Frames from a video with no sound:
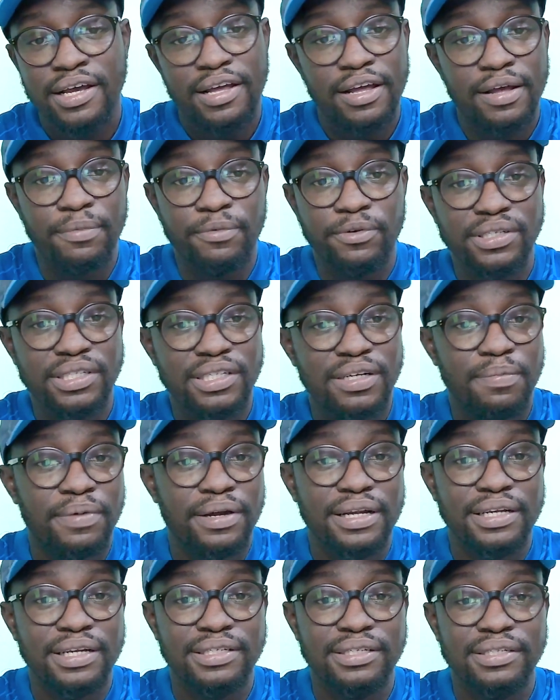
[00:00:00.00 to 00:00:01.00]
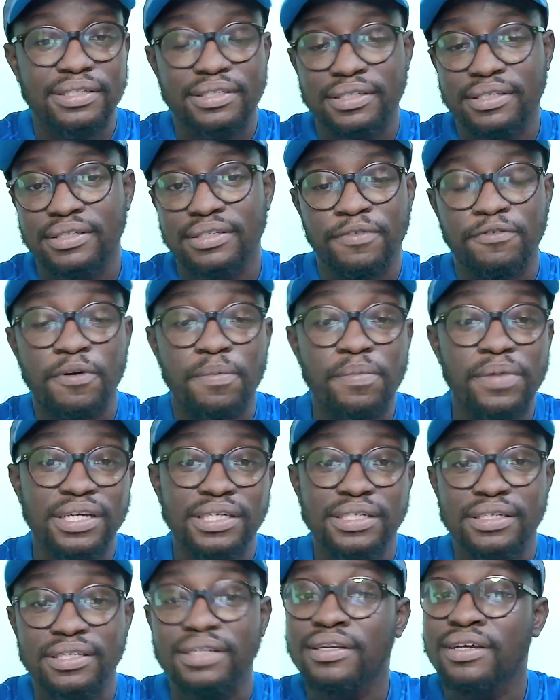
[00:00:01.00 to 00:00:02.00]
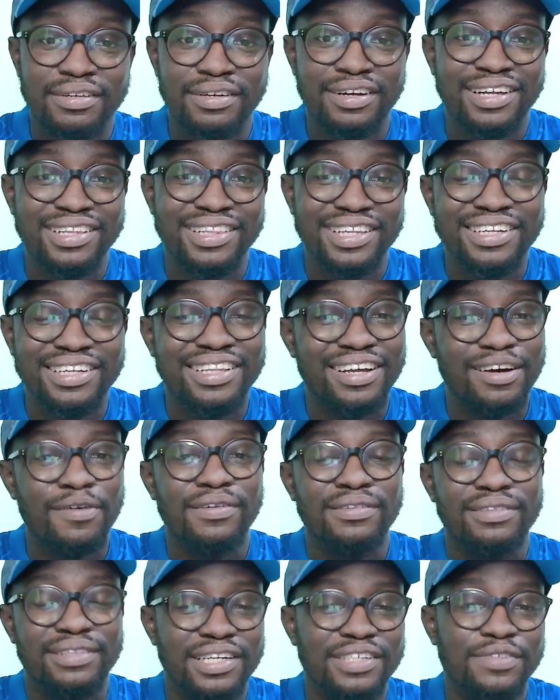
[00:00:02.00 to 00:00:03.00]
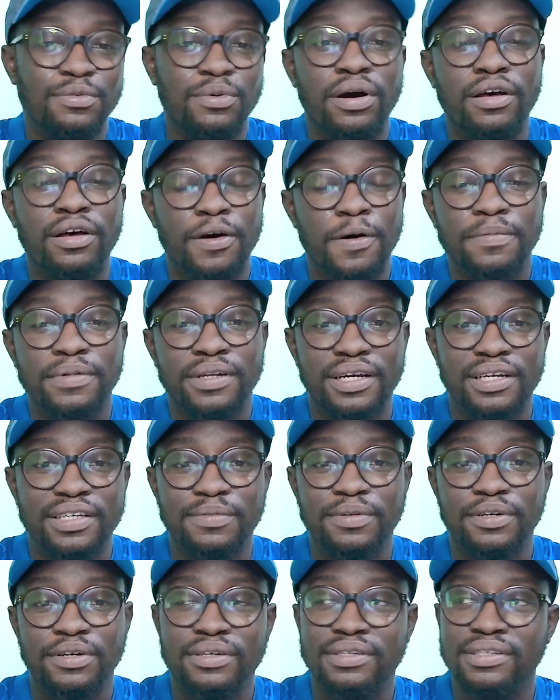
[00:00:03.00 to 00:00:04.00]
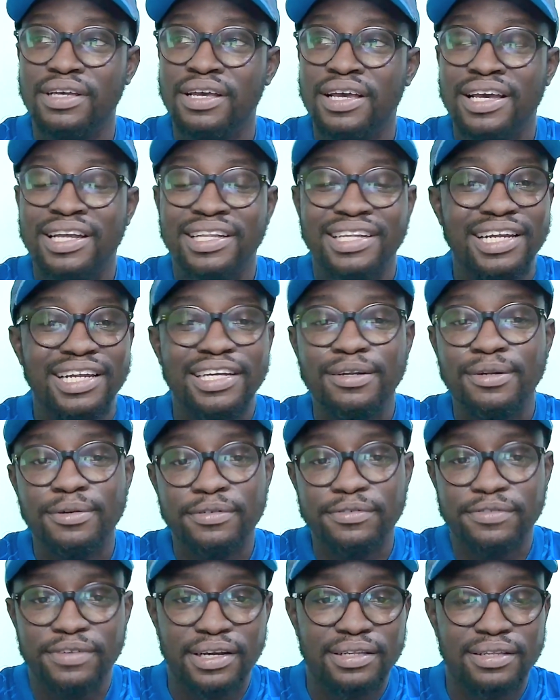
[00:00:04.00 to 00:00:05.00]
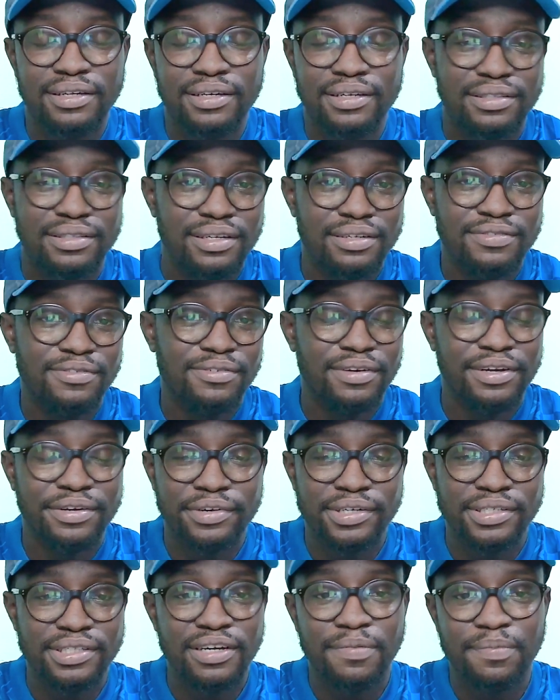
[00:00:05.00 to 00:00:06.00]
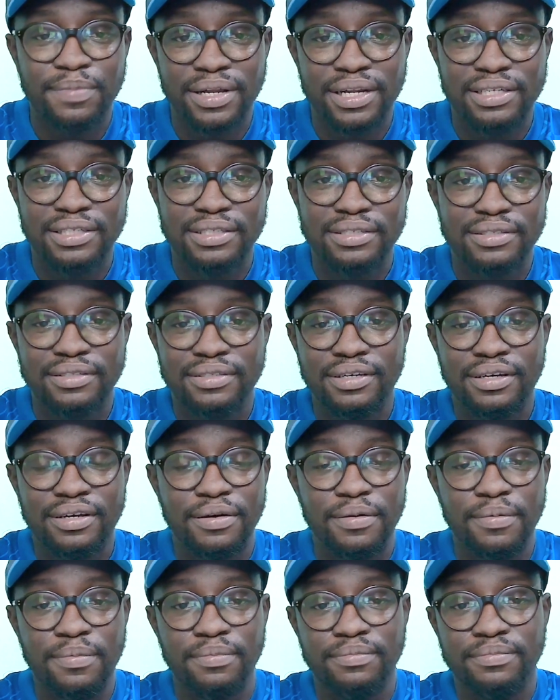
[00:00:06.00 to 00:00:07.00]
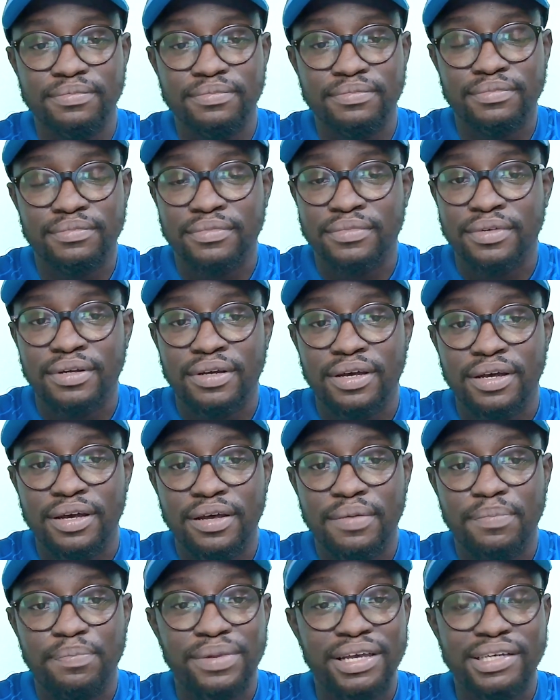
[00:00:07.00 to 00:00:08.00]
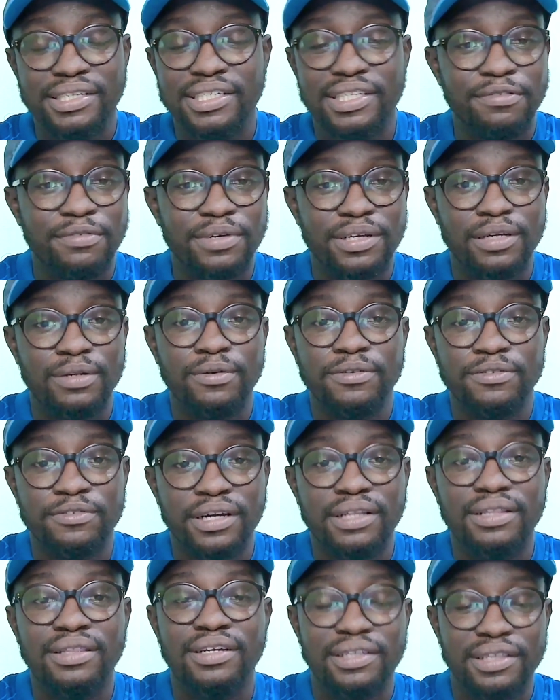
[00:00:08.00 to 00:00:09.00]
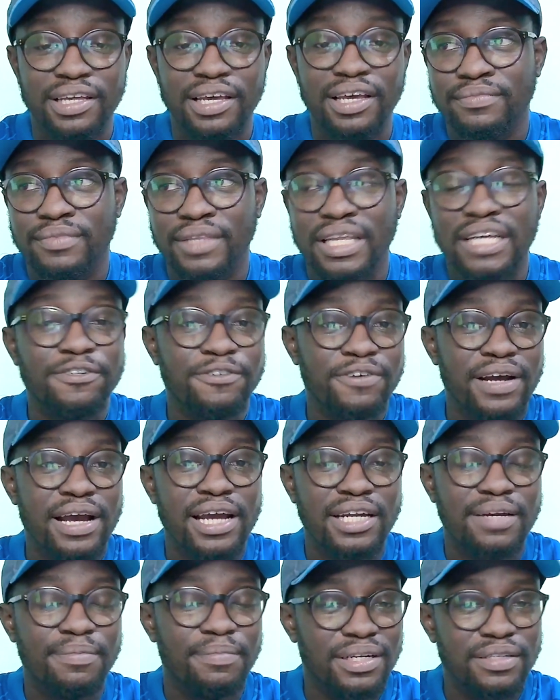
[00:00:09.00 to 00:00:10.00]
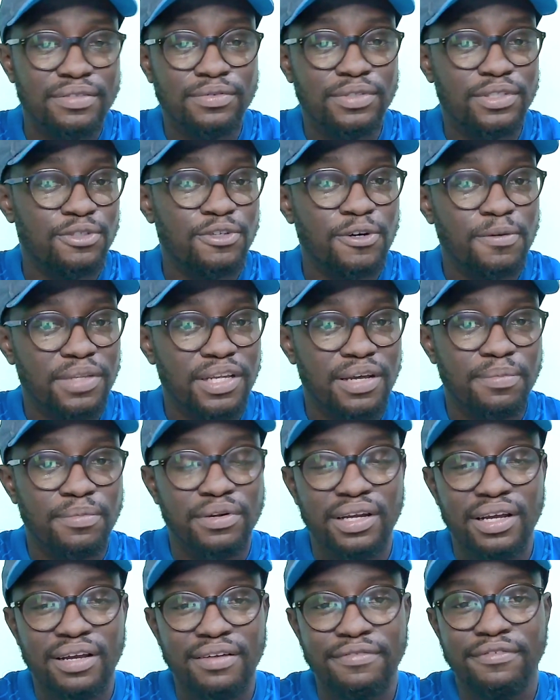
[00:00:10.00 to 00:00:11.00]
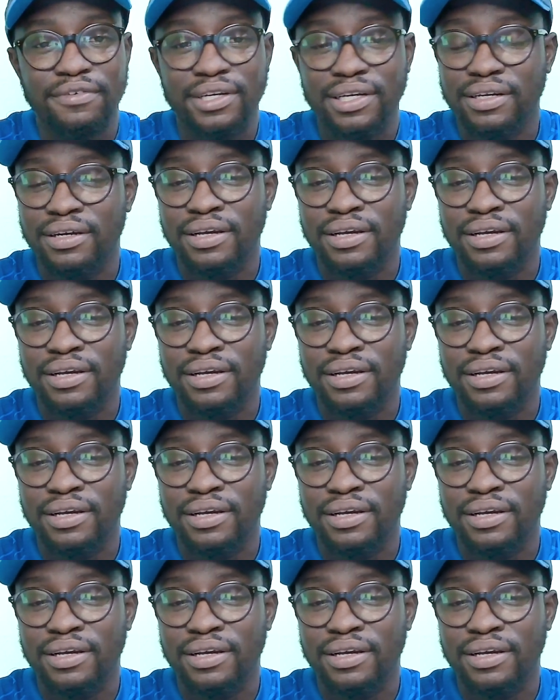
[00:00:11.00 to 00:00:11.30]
Crystal Palace's formation. I think that's what helped us, because they didn't look threatening. The Crystal Palace players didn't really look threatening. They tried, but we stopped them on every